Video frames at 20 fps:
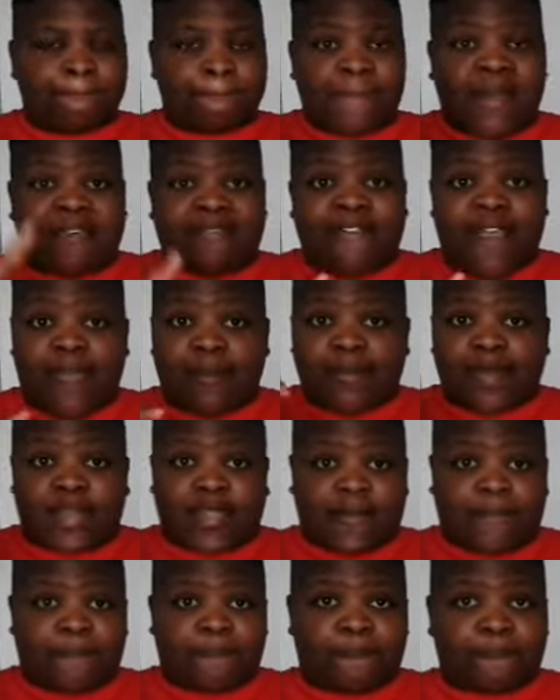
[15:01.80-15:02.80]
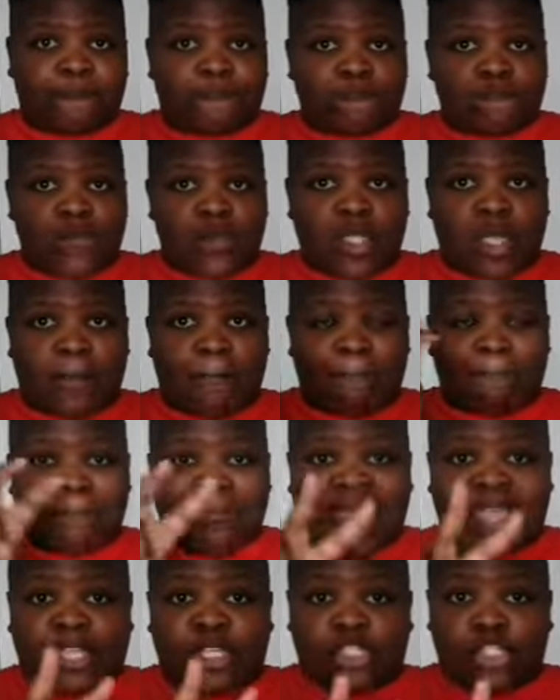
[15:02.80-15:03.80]
My family, mm-hmm.
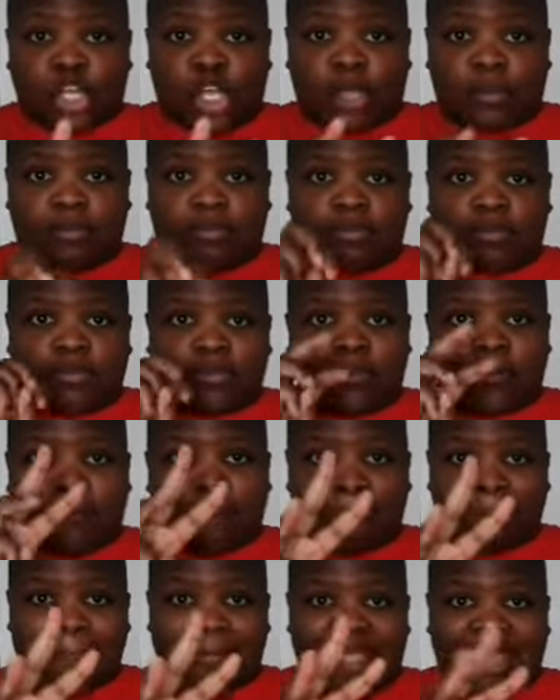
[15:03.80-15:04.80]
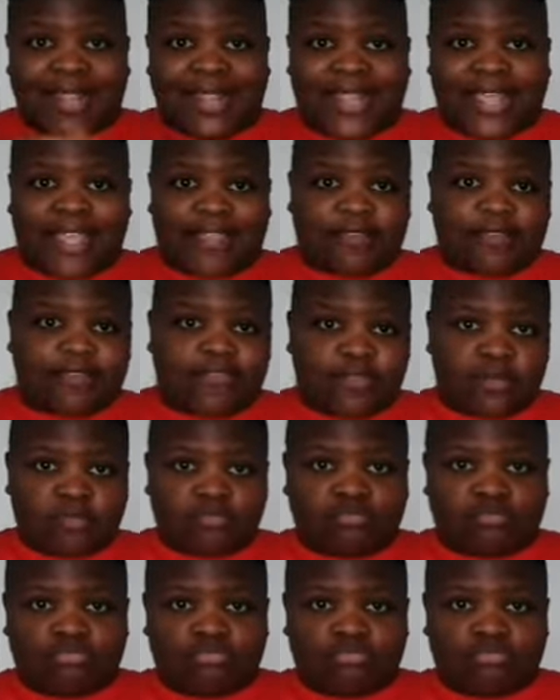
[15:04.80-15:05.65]
my job, my life.